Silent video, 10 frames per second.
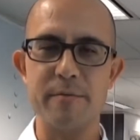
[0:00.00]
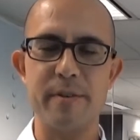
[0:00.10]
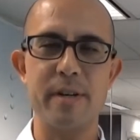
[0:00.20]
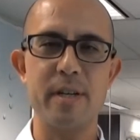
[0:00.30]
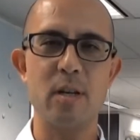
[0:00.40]

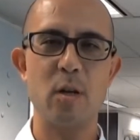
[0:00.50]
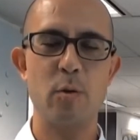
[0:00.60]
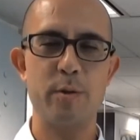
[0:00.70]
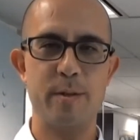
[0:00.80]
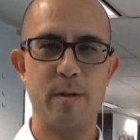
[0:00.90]
very
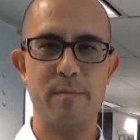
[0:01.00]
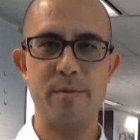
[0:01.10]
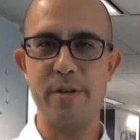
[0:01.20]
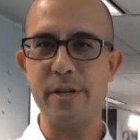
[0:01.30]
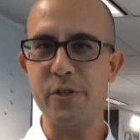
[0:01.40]
close
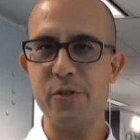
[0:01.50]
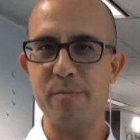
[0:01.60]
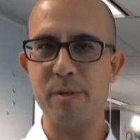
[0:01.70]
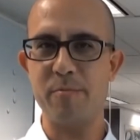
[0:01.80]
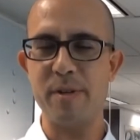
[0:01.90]
collaboration
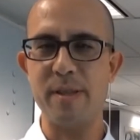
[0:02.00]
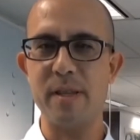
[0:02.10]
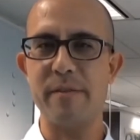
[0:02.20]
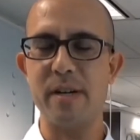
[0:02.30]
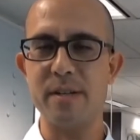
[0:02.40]
between
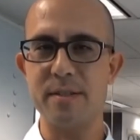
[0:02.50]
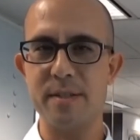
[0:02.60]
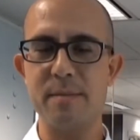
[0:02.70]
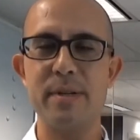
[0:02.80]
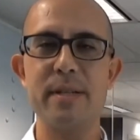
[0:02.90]
the various
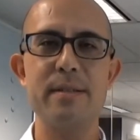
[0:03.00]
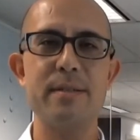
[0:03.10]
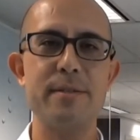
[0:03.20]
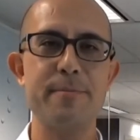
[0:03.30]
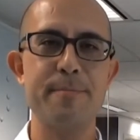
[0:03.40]

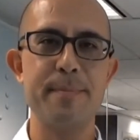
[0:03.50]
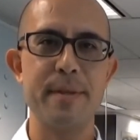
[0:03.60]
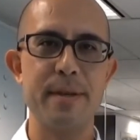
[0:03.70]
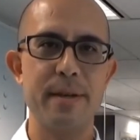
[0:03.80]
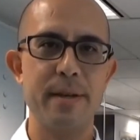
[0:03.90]
disciplines.
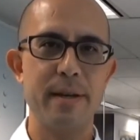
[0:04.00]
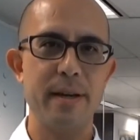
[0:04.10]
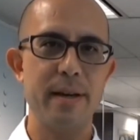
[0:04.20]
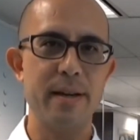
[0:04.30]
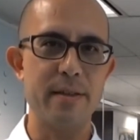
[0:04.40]

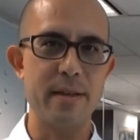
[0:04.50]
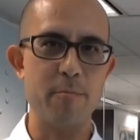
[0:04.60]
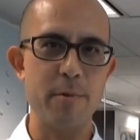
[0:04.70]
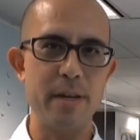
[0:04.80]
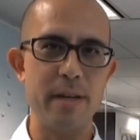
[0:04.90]
And I think
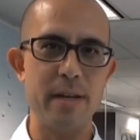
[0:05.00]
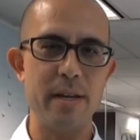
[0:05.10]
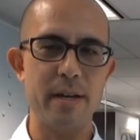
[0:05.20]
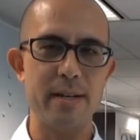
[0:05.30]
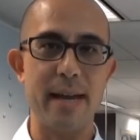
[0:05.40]
we
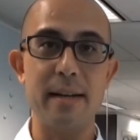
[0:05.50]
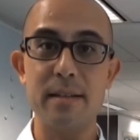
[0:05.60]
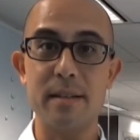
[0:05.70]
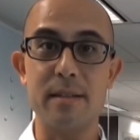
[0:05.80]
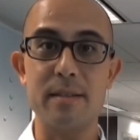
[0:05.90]
here at
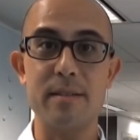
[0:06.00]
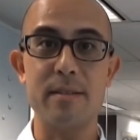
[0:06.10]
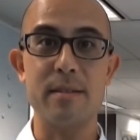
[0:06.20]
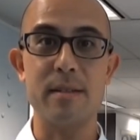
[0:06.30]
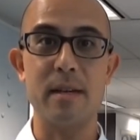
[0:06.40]

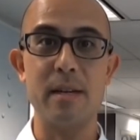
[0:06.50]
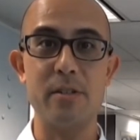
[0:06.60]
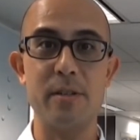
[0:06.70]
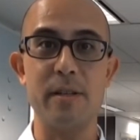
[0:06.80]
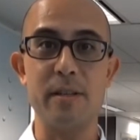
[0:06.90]
Atkins are
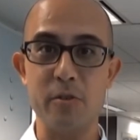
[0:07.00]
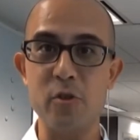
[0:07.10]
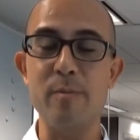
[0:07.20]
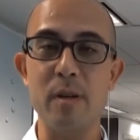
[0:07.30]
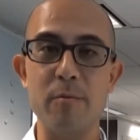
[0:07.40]
actually
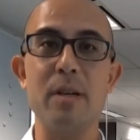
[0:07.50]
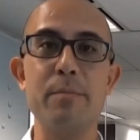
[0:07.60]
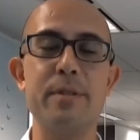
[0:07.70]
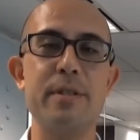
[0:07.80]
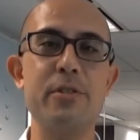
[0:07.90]
extremely well
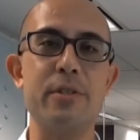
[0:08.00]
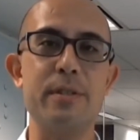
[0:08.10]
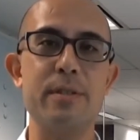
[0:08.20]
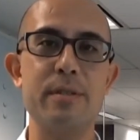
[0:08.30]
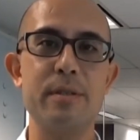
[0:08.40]
positioned
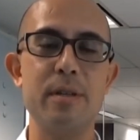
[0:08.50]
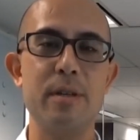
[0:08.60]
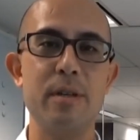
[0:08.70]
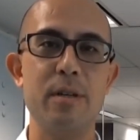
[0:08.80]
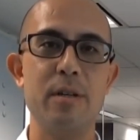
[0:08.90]

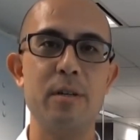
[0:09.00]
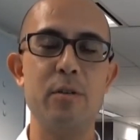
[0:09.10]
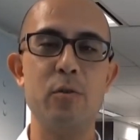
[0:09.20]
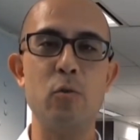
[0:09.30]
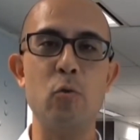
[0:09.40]

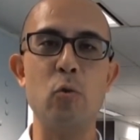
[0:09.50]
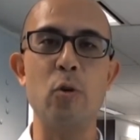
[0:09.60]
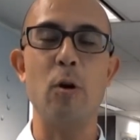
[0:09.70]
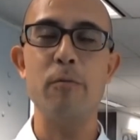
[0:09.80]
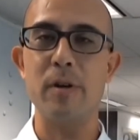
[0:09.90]

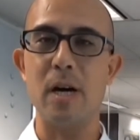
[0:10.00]
to offer